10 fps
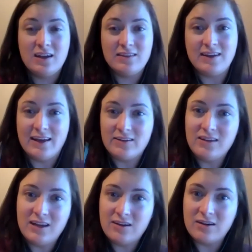It's not
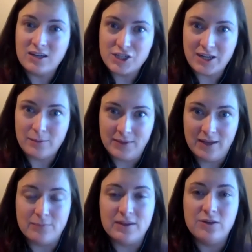online on our shop
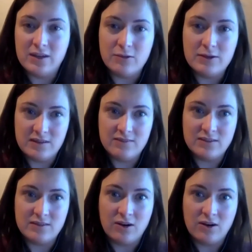yet, but you can always give us a